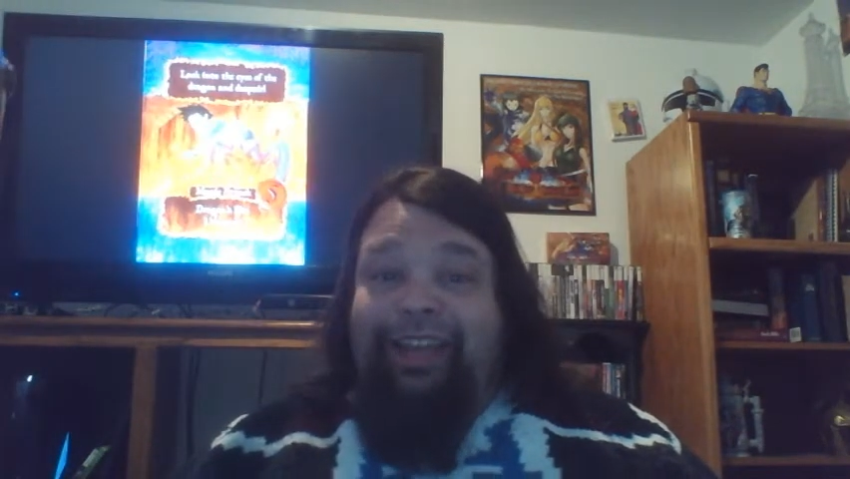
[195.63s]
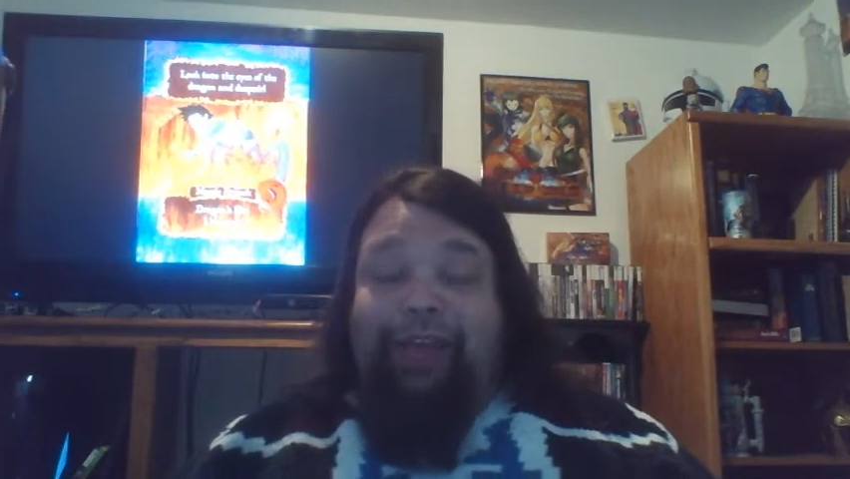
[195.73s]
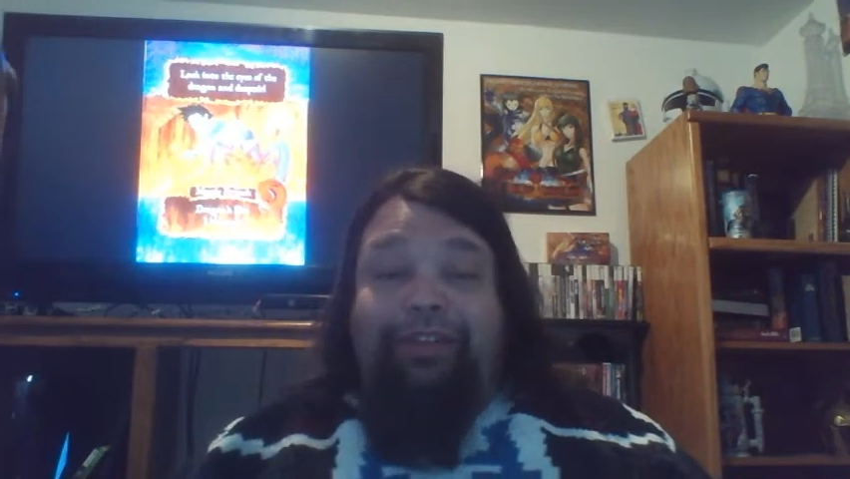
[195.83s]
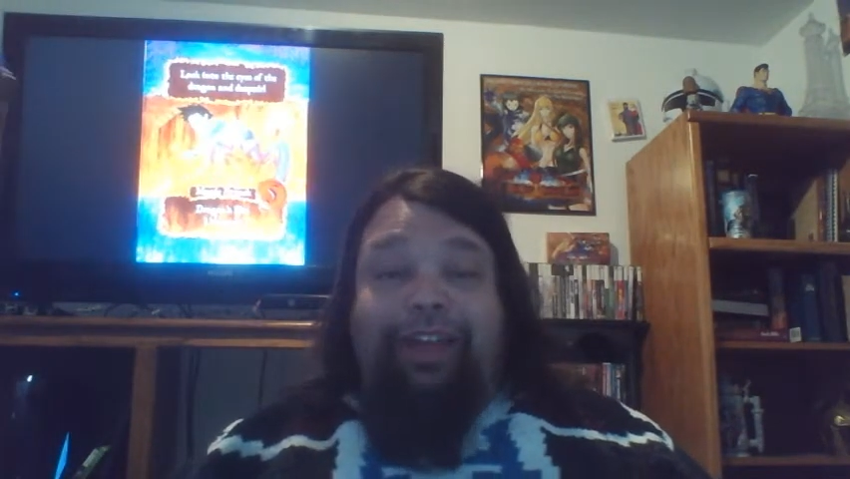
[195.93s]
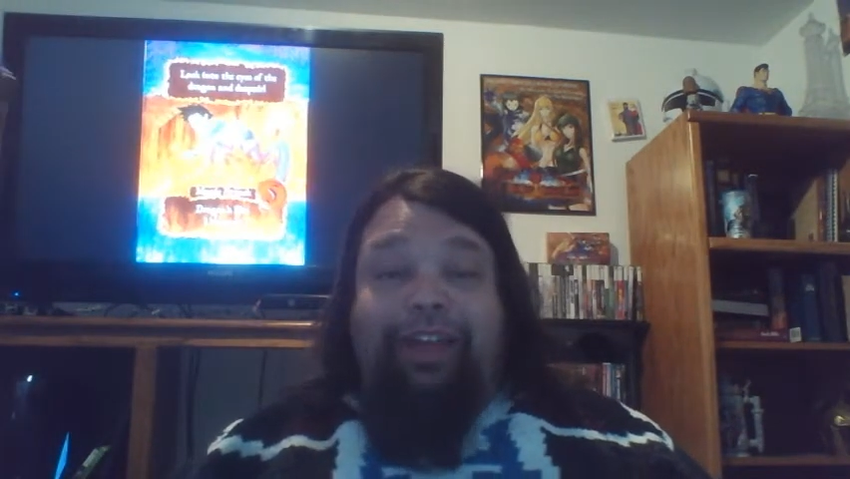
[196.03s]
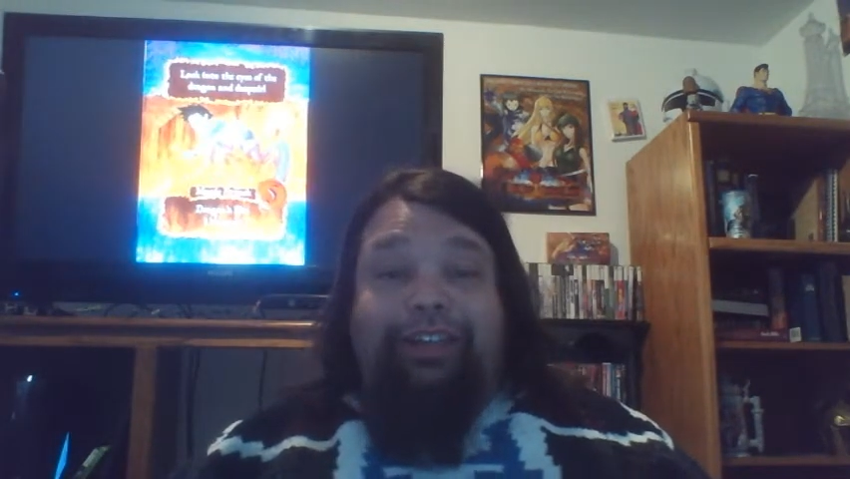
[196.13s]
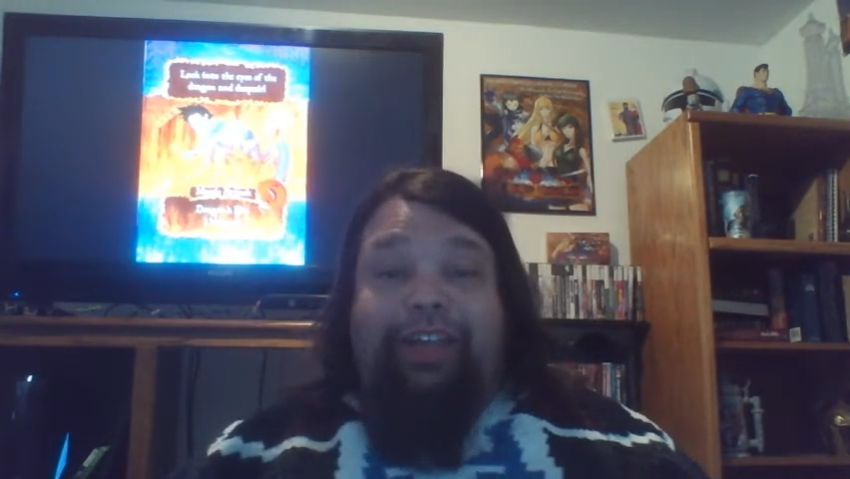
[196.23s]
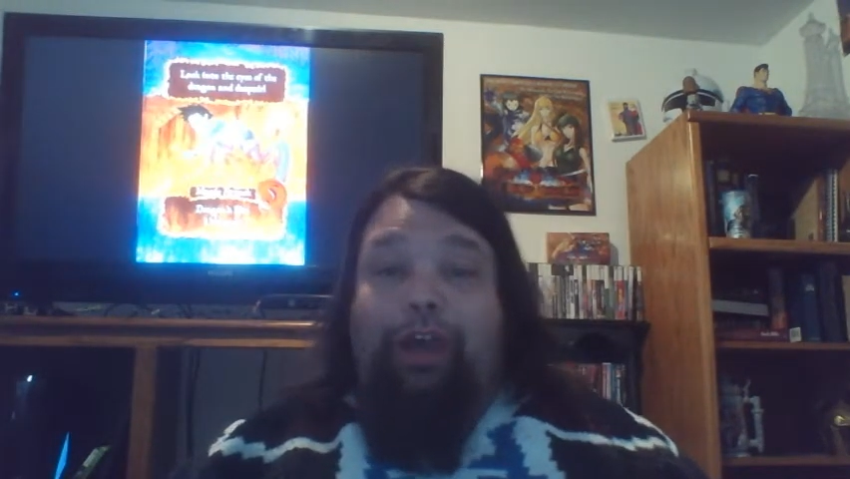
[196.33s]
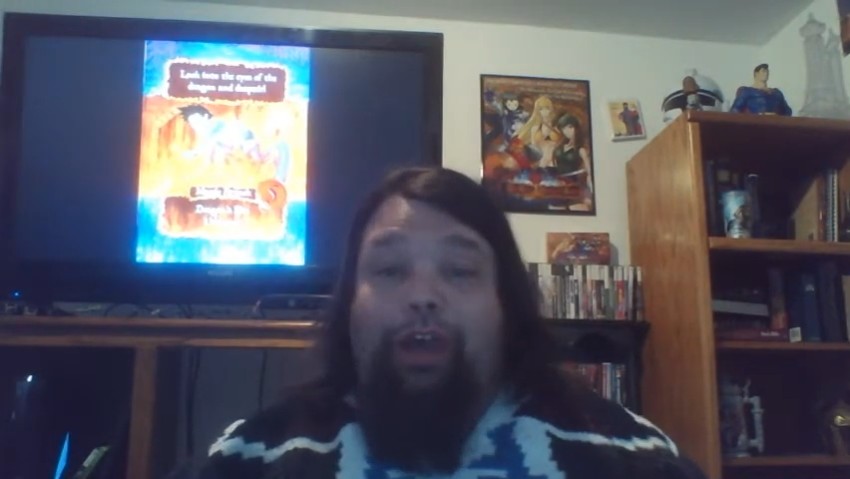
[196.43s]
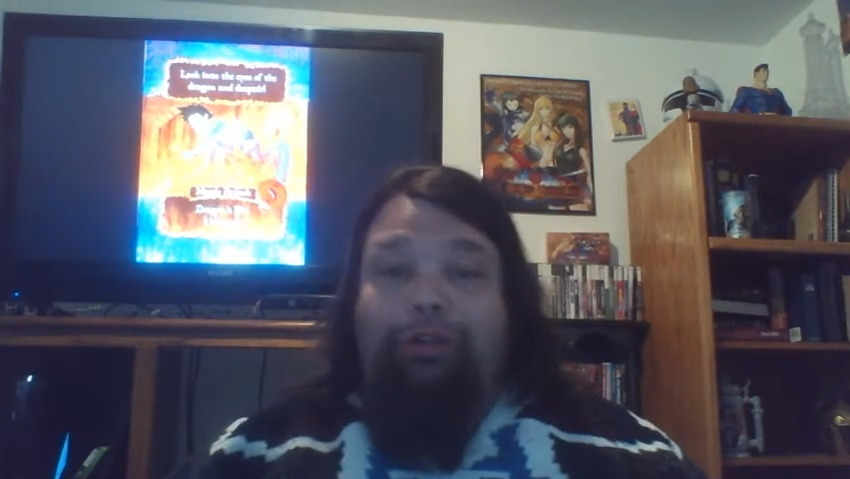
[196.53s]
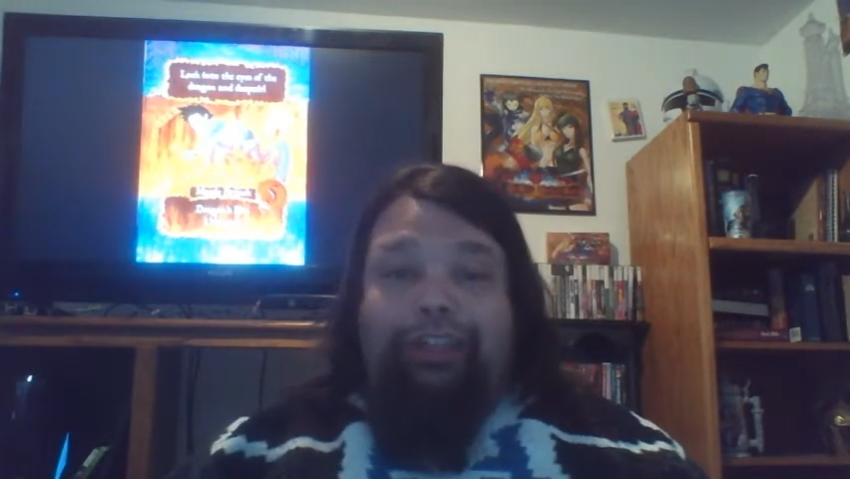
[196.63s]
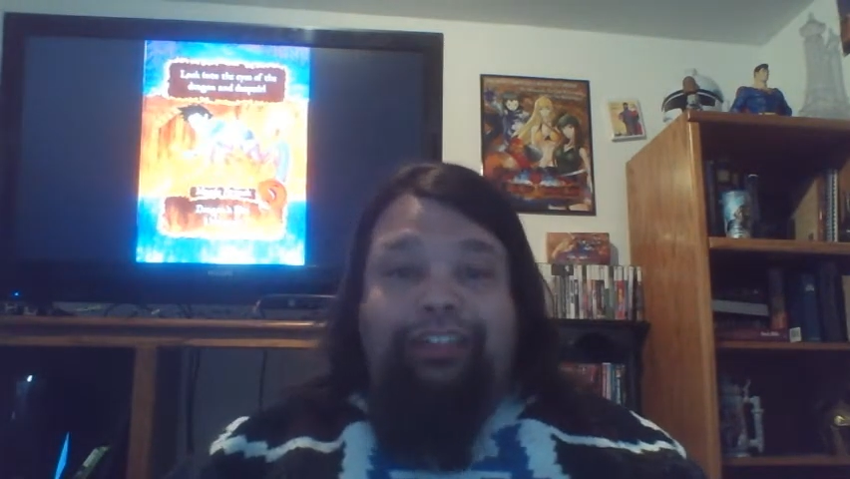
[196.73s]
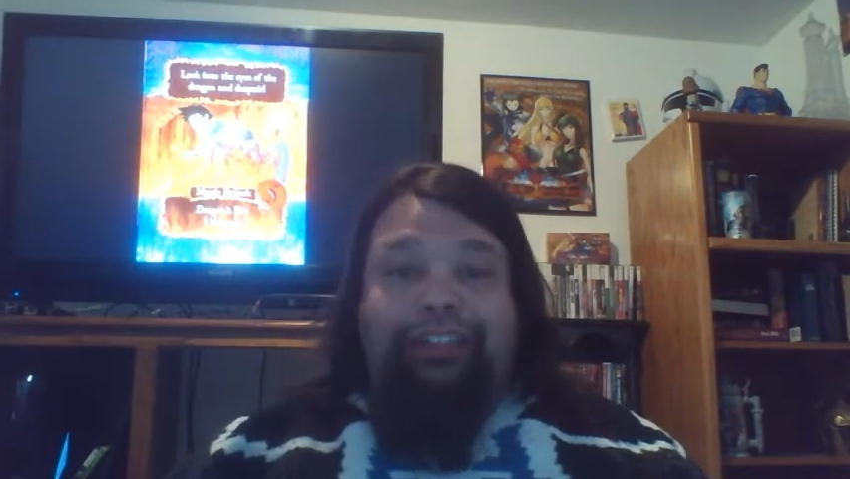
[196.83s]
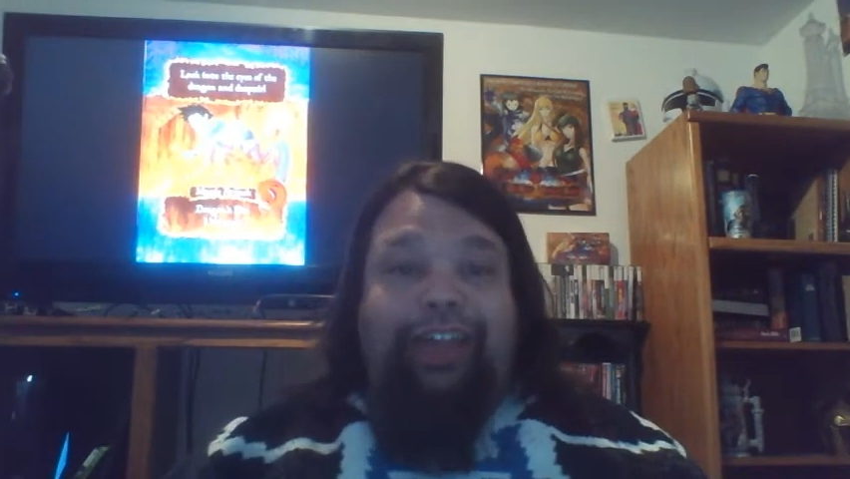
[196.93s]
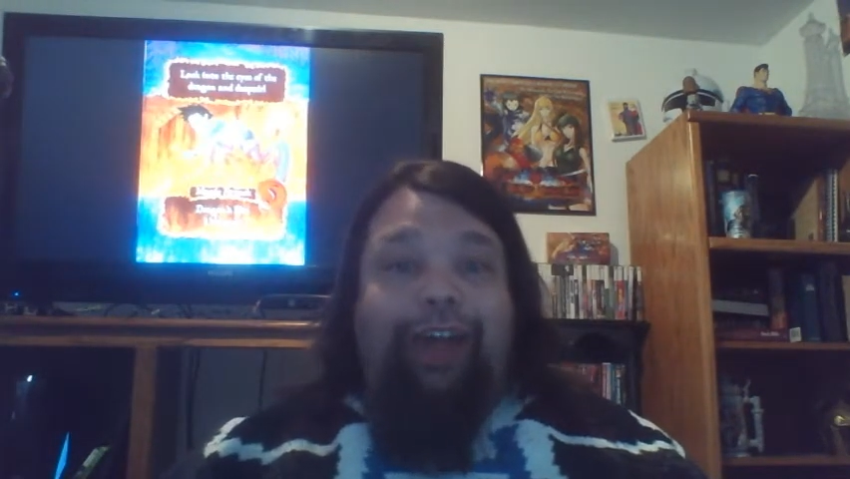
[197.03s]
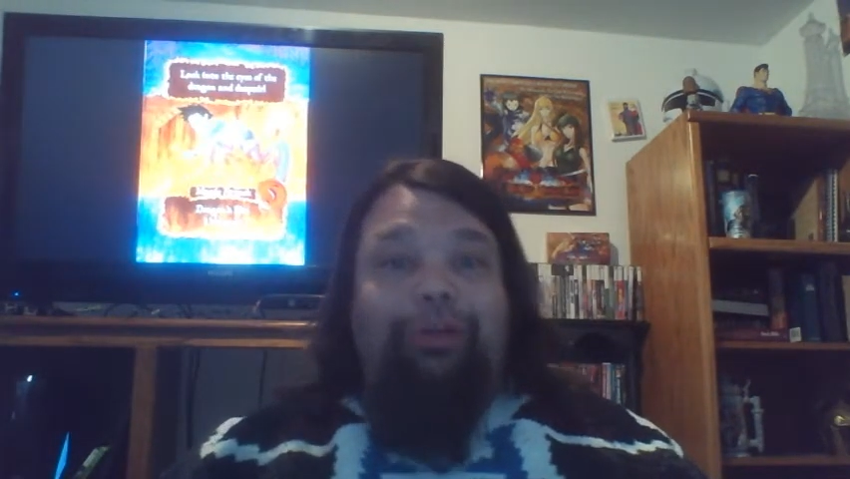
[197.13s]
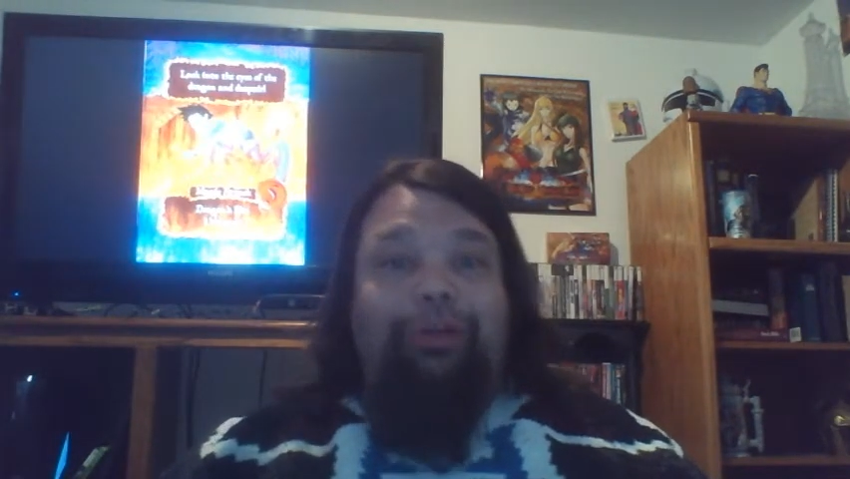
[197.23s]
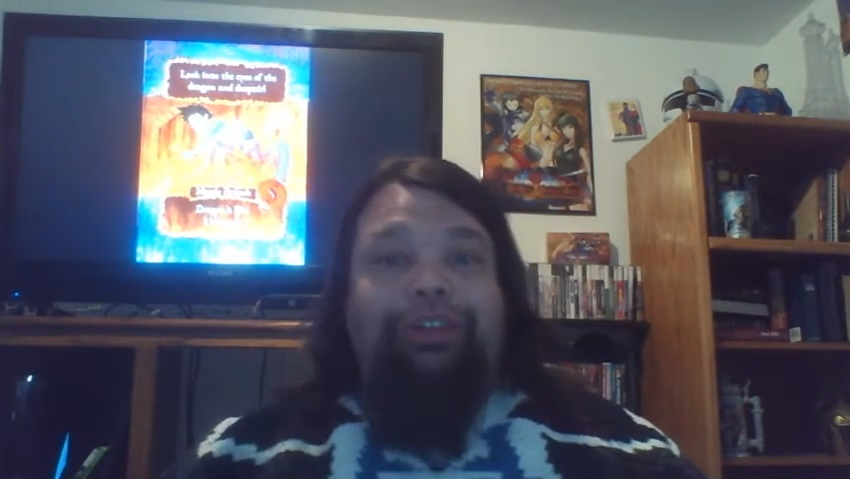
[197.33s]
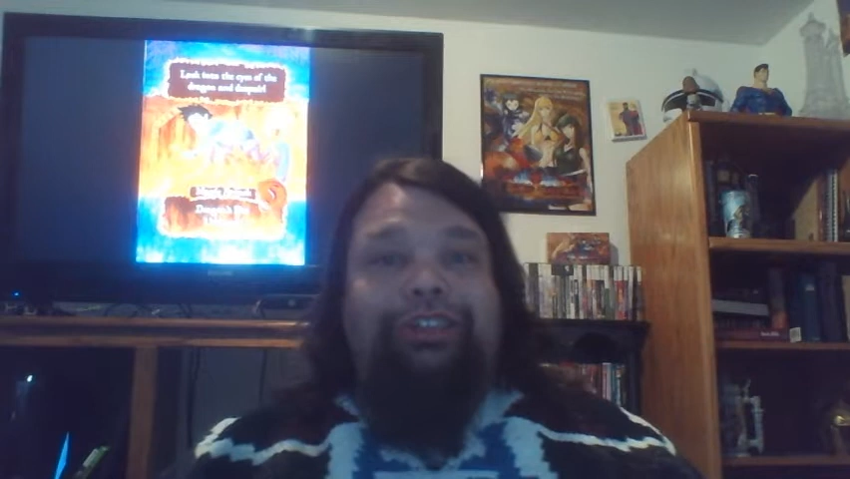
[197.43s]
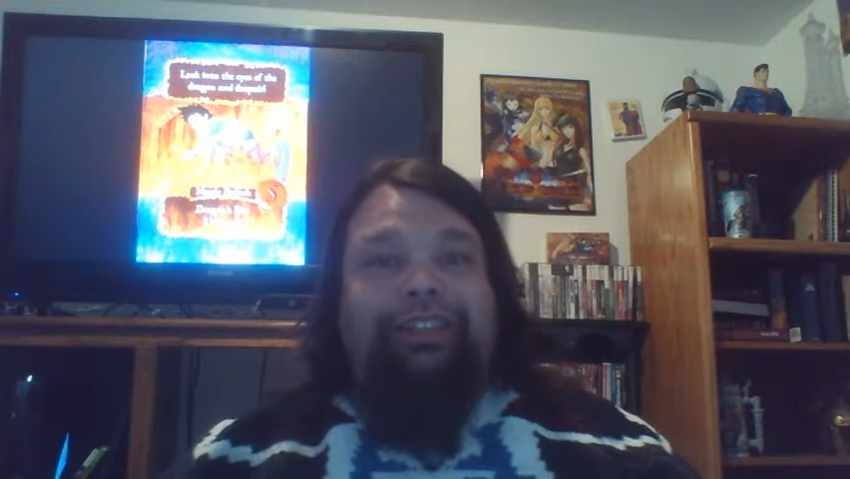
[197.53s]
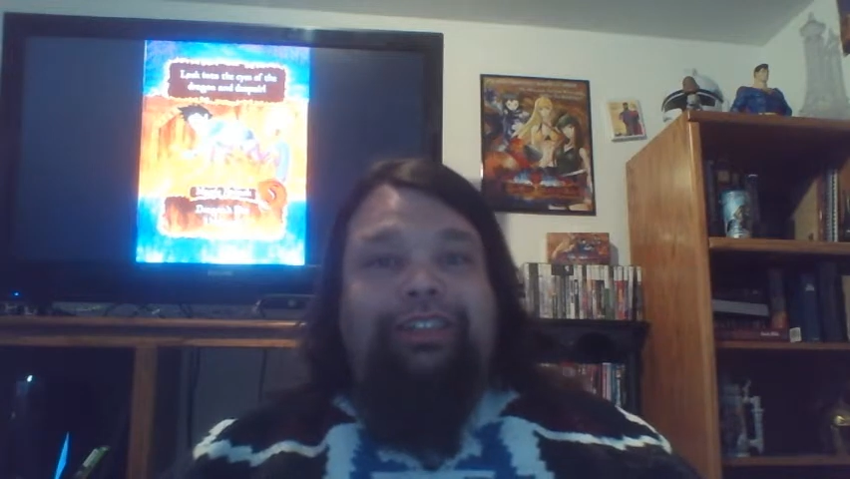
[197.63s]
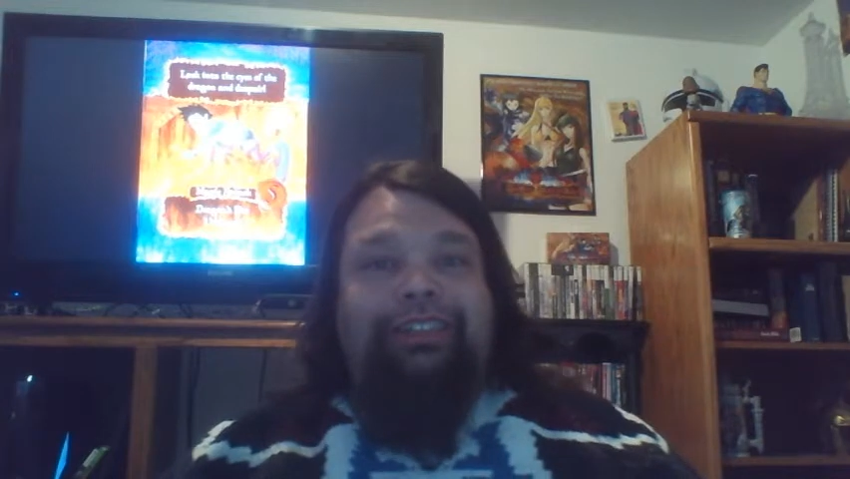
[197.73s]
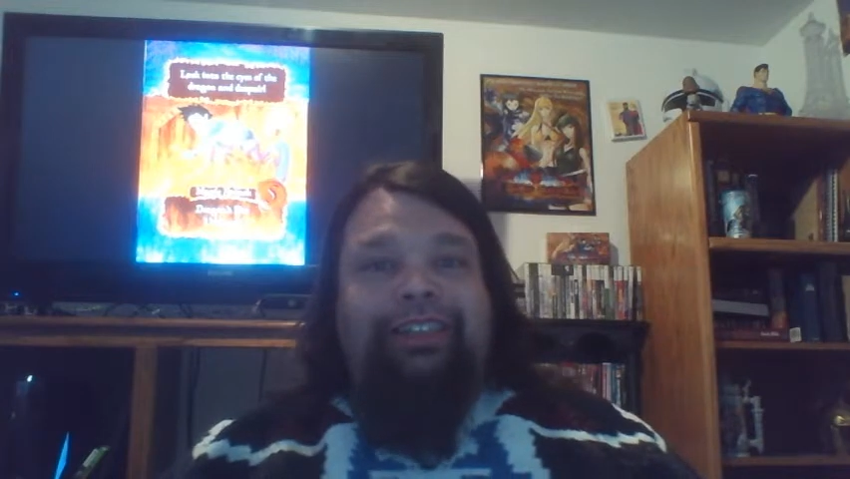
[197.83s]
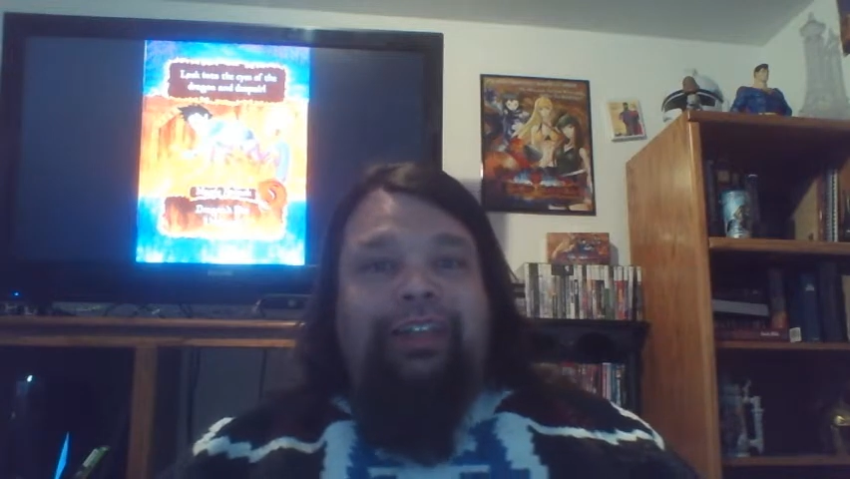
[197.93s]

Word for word: have had countless hours